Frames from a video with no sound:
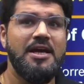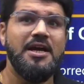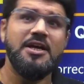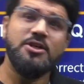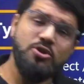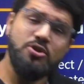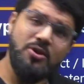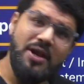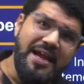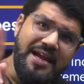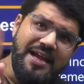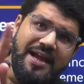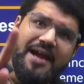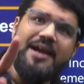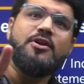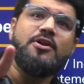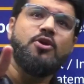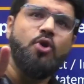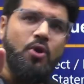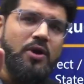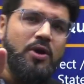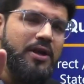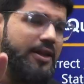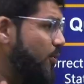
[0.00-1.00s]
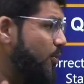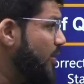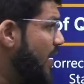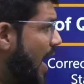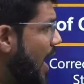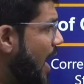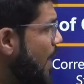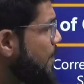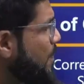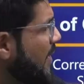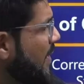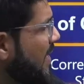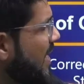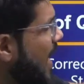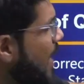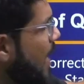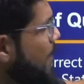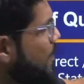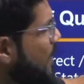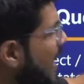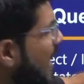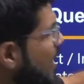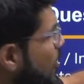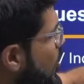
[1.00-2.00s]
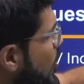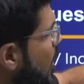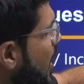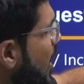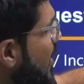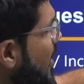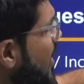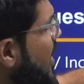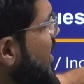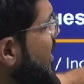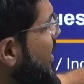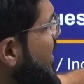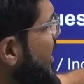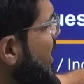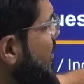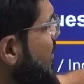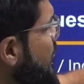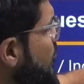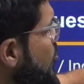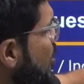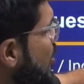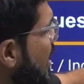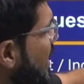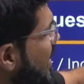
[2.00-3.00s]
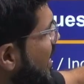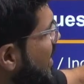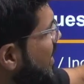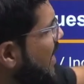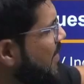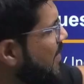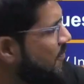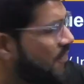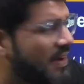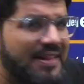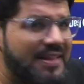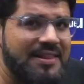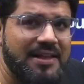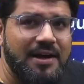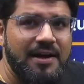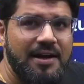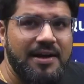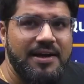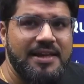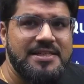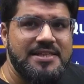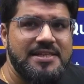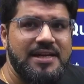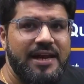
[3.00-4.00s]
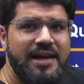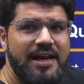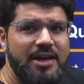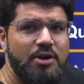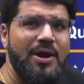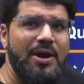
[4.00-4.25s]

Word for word: So like I told you, yahan pe kya apply hoga ki if you identify 3rd is correct,